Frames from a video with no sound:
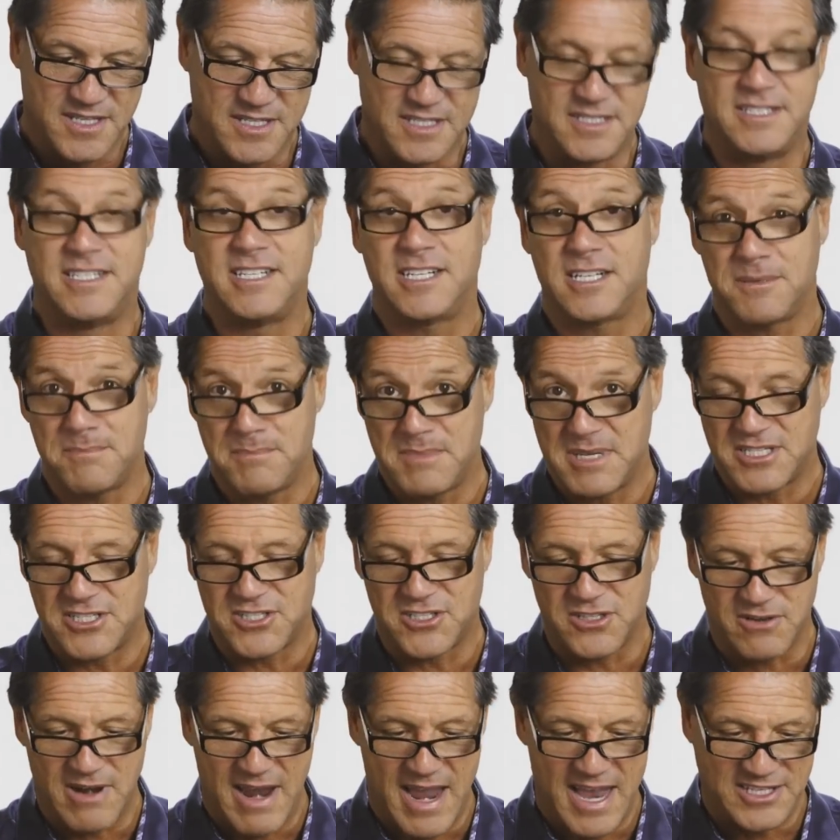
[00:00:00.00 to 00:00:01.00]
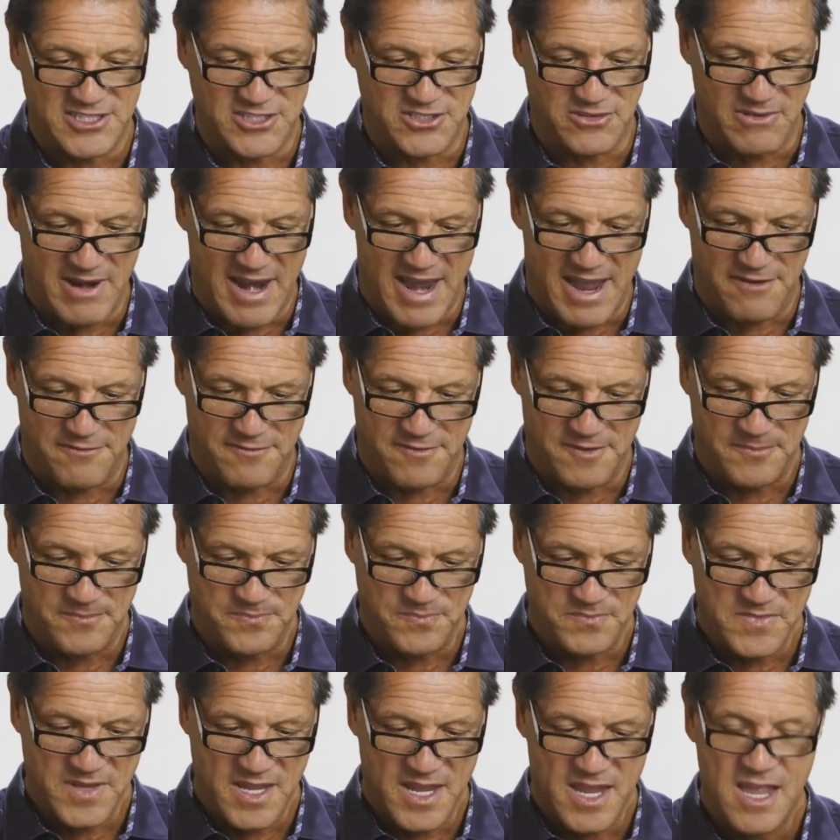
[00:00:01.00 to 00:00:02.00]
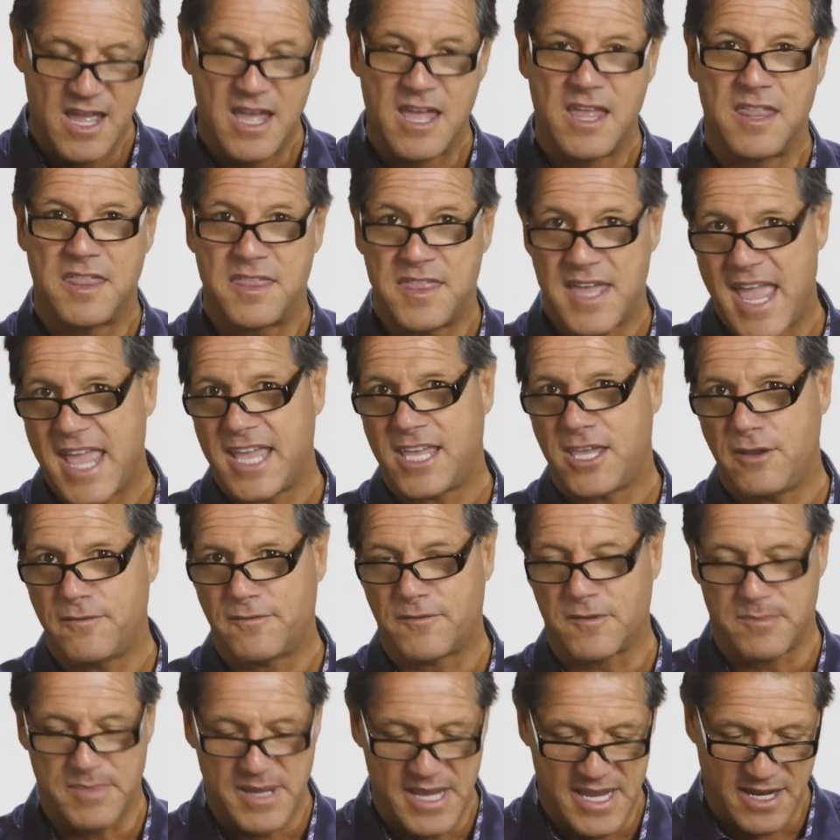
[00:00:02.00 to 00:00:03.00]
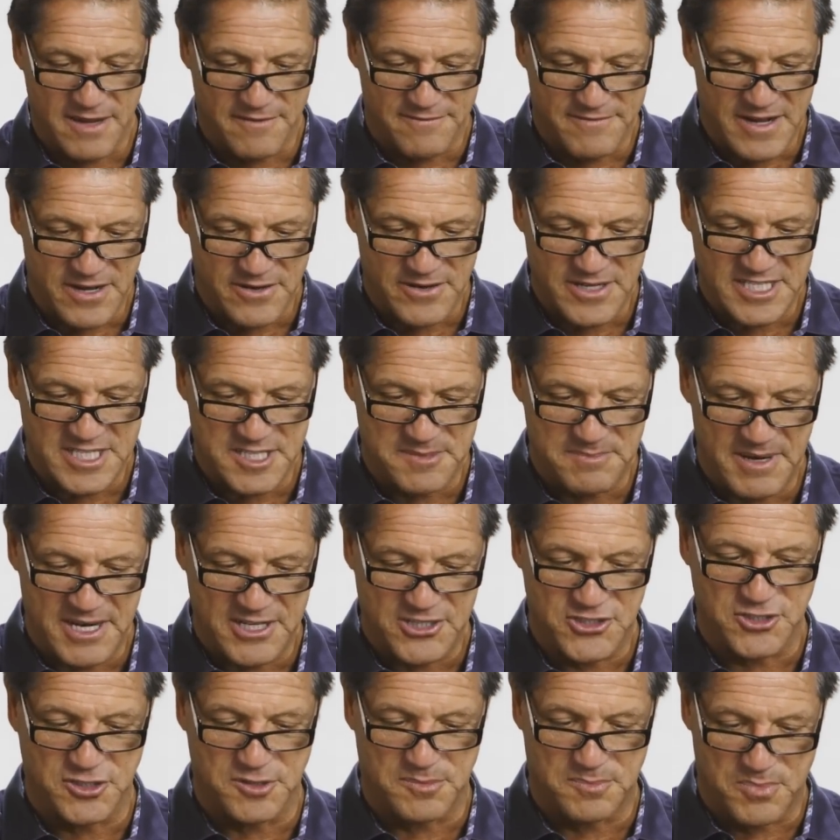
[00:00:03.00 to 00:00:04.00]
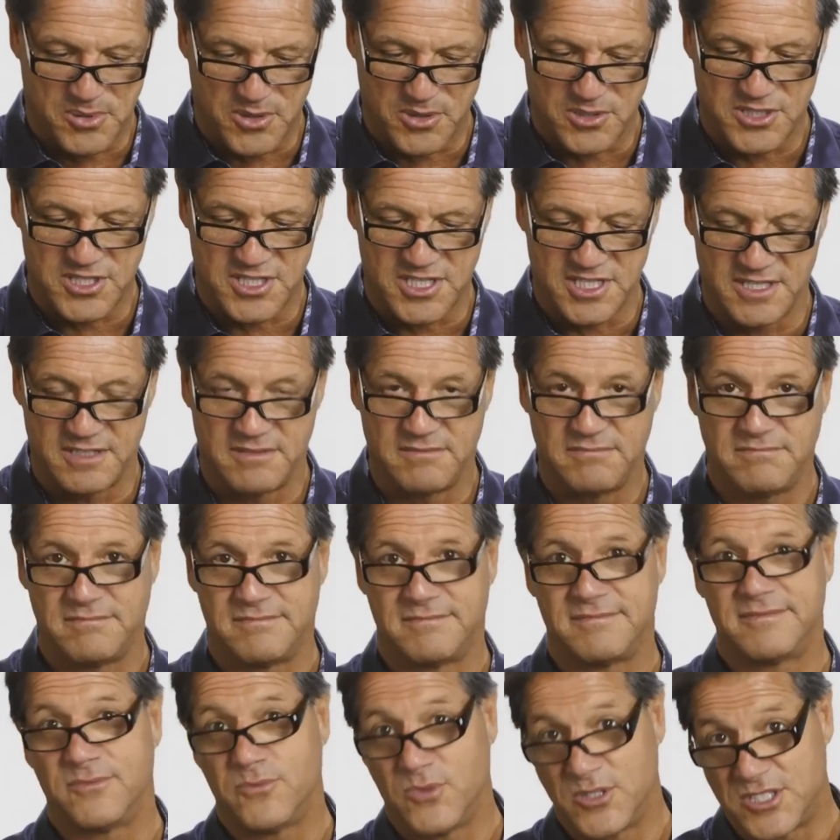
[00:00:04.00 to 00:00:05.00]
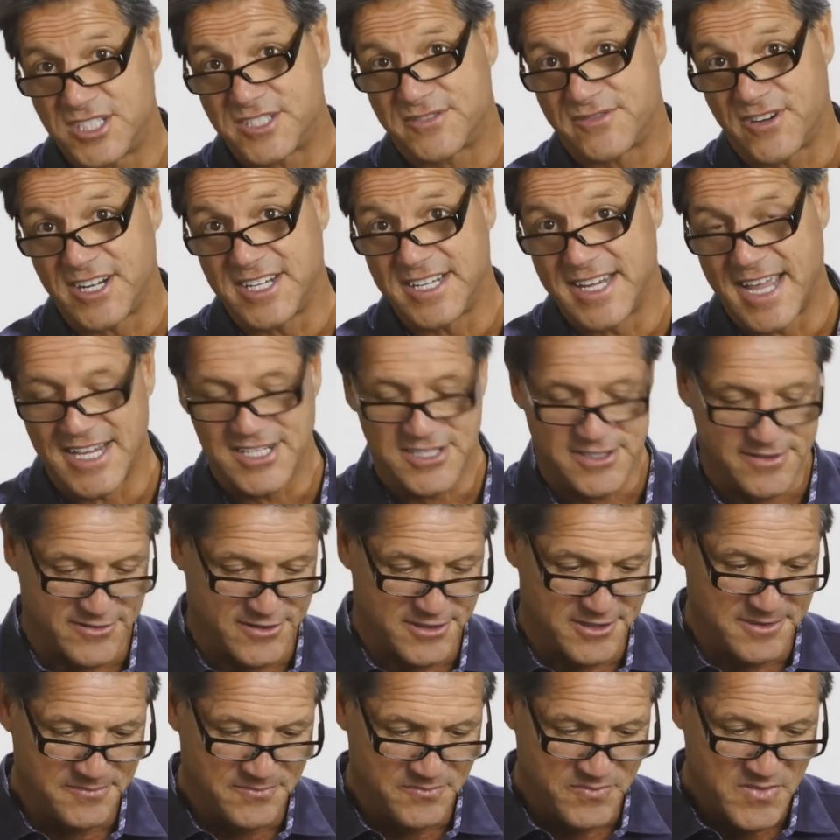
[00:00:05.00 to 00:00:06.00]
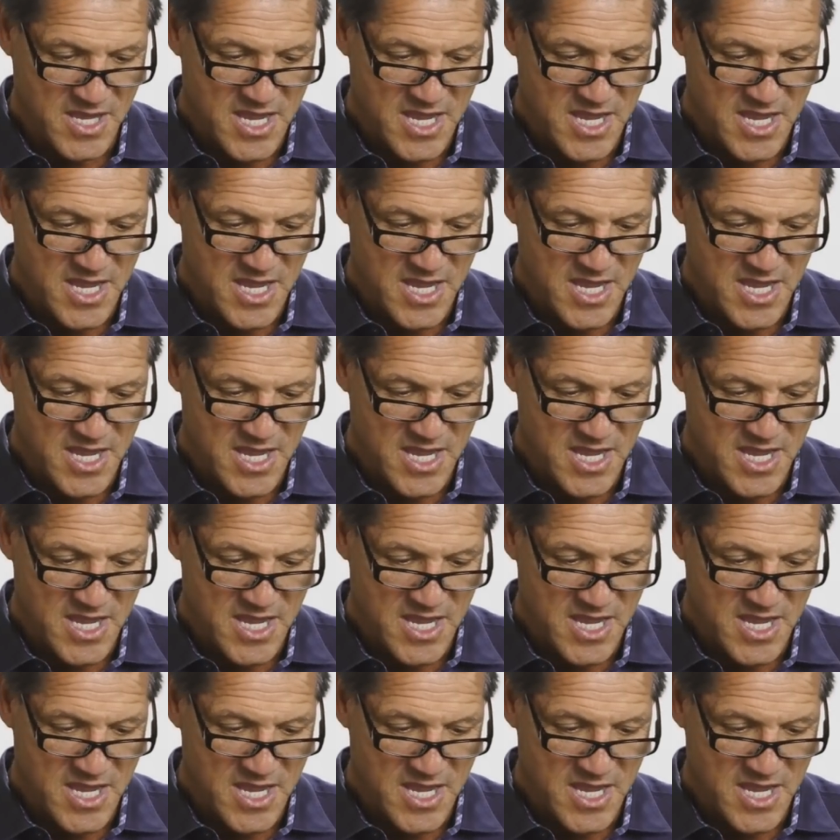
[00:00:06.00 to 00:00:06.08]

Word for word: "Dear Mr. Assaraf, thank you for being a very special person," which is very nice of her,